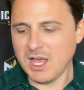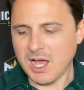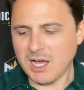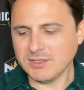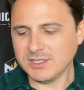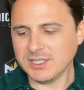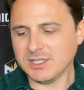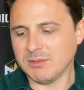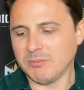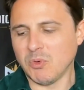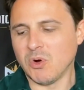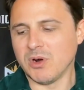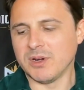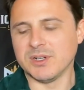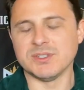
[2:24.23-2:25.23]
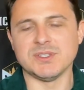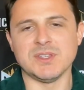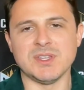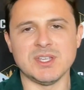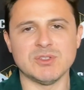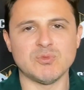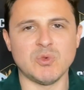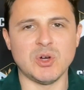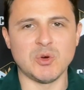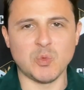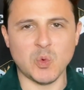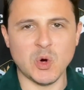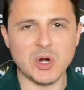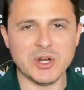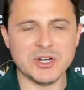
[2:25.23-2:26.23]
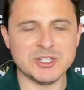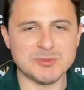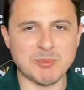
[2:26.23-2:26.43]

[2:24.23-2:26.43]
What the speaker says: I'll take the Warriors in this one. Warriors